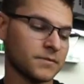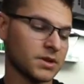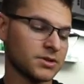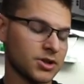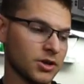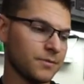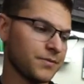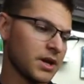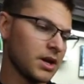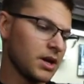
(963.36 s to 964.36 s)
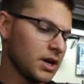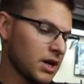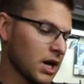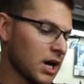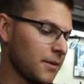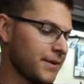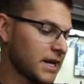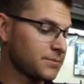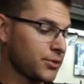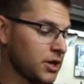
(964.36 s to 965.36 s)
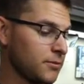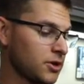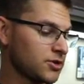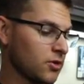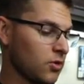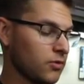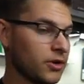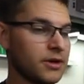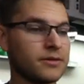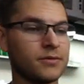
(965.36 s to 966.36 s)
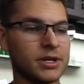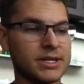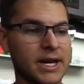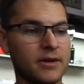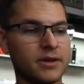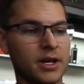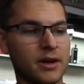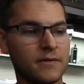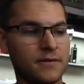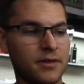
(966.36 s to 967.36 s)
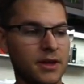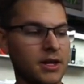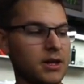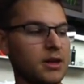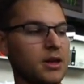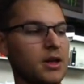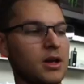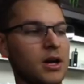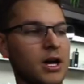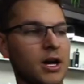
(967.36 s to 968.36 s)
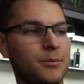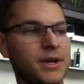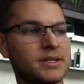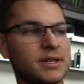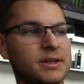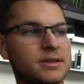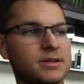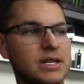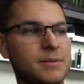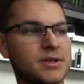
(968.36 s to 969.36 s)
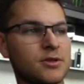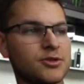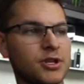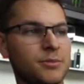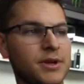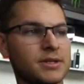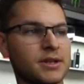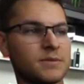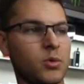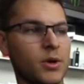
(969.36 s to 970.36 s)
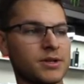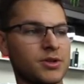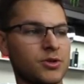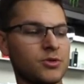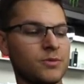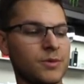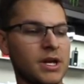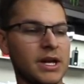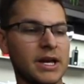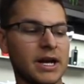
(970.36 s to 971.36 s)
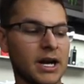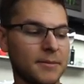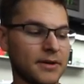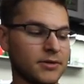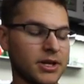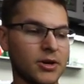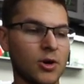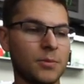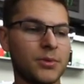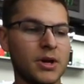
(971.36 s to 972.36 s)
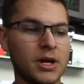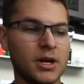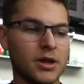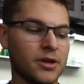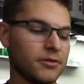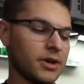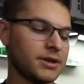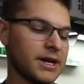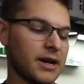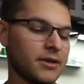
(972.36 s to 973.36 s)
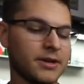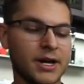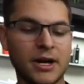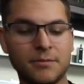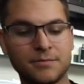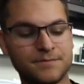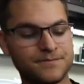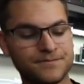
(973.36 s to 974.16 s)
So that's pretty much the whole rundown of the B6 Team Associated B6.2. I really hope the rundown